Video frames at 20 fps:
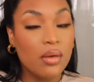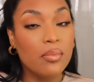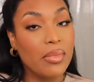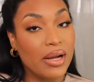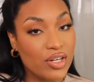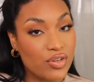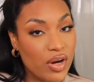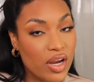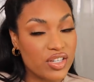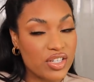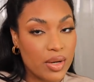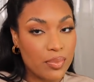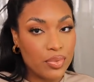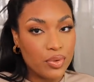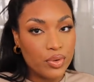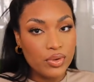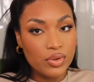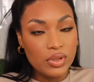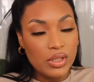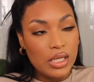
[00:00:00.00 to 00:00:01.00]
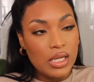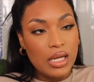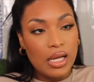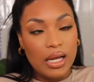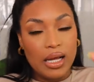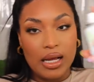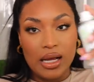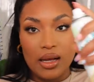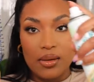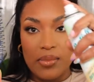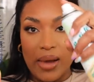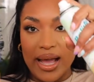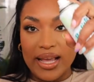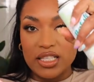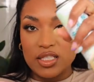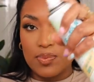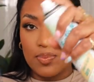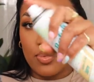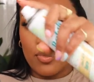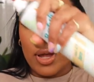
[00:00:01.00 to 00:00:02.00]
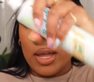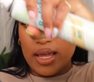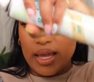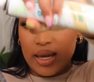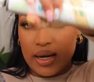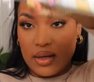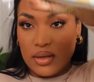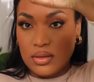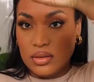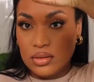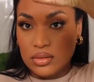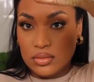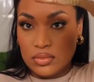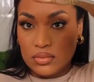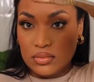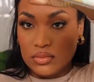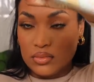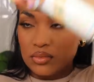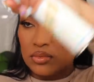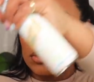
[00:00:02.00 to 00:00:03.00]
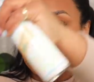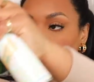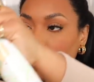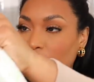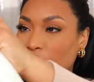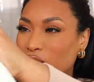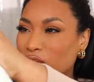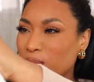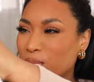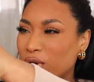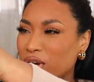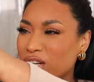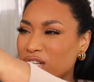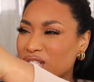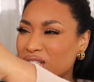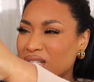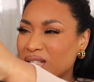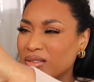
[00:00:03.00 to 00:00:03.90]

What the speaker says: My dry shampoo, I spray it on the brush